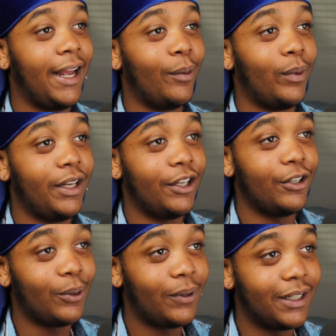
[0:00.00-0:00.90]
and when you're
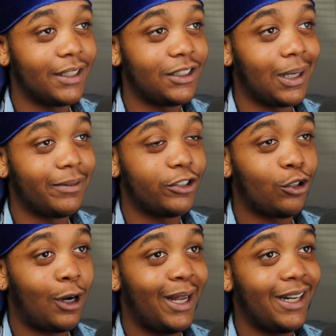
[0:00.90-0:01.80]
doing this, you have to
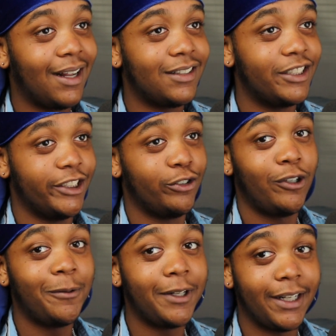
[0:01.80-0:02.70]
try not to
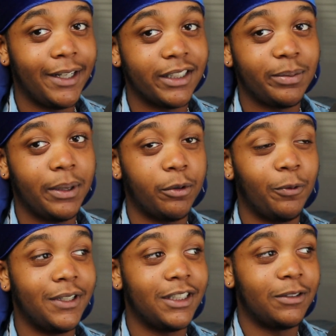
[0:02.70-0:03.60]
discriminate against people,
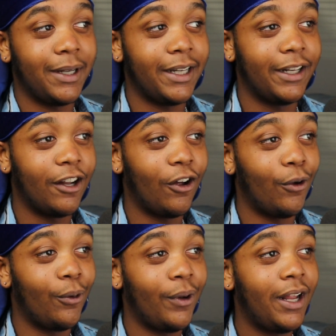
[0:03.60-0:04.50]
but just make it
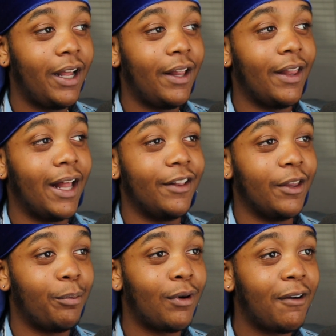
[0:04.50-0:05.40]
known that
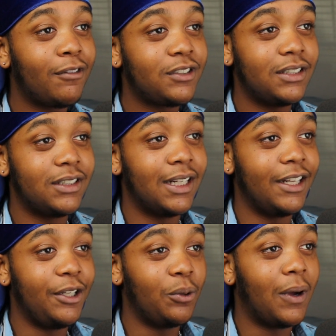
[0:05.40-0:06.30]
the preferences that
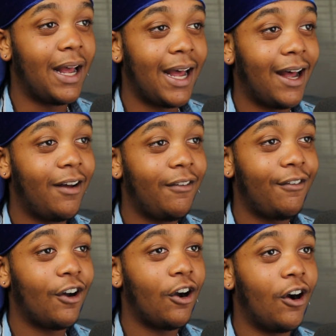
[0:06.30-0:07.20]
you have
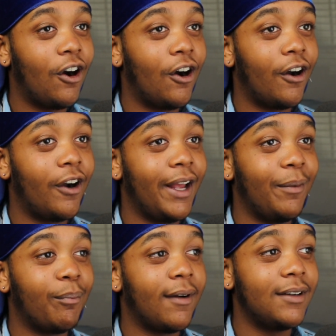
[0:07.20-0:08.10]
are
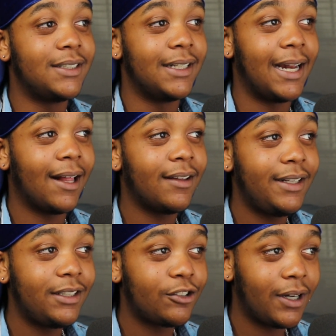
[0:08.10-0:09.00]
in
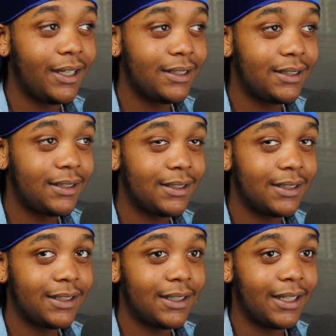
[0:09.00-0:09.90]
personality traits
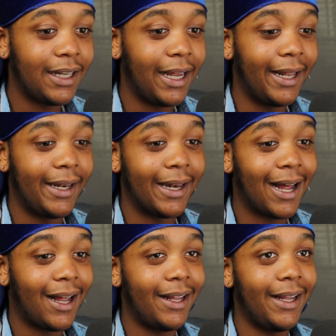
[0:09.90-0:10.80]
and
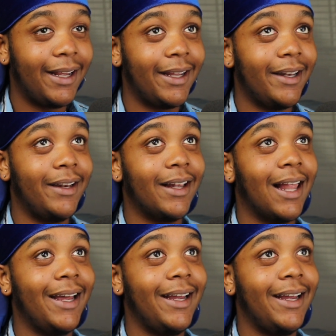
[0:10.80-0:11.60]
not in